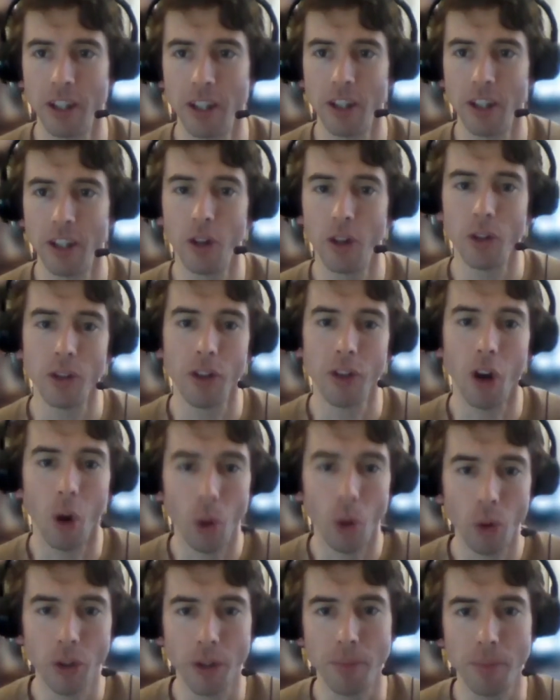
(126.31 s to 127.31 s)
You know,
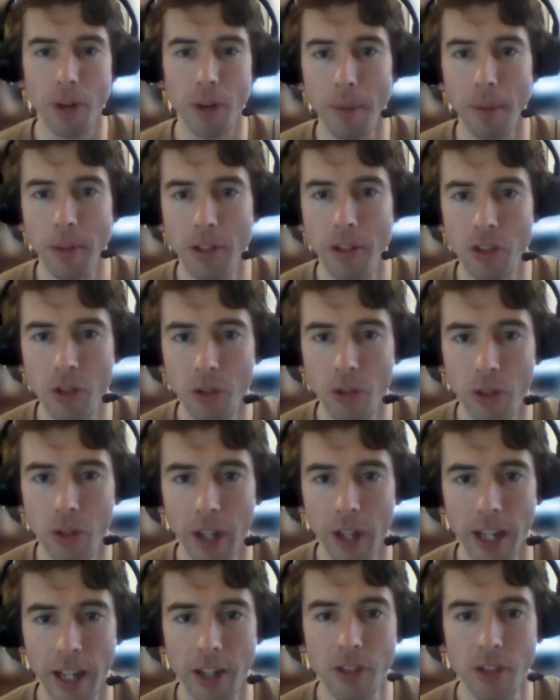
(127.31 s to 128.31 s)
older primary school
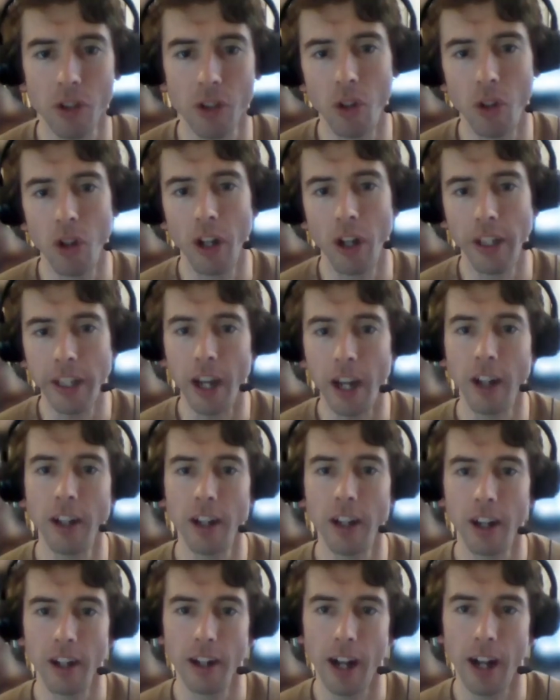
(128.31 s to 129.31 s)
kids or
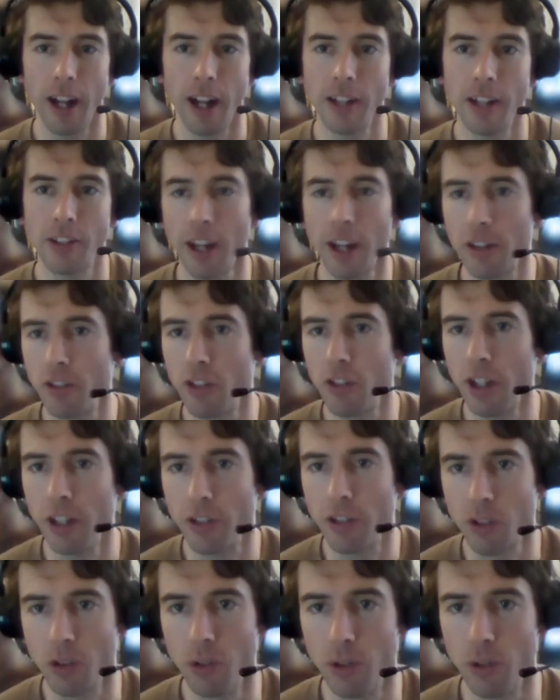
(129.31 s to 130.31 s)
younger uh, secondary
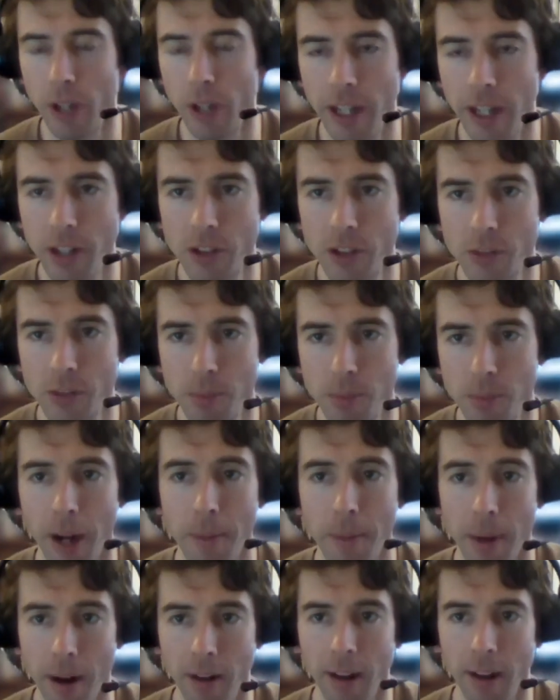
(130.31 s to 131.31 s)
school kids
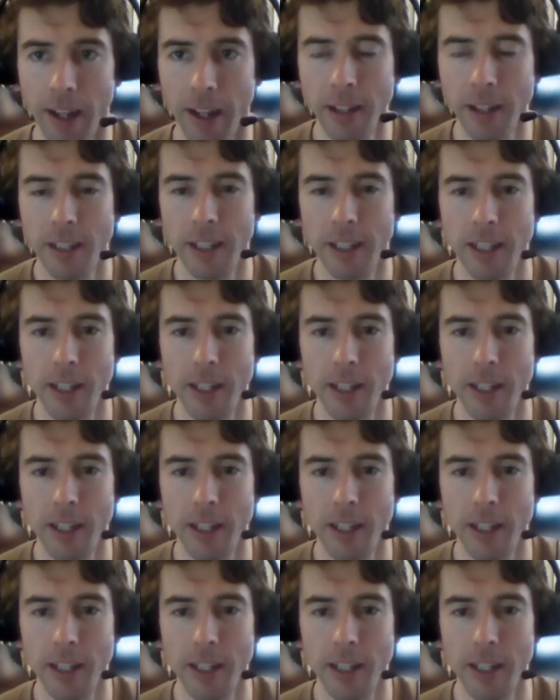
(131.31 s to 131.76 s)
primarily.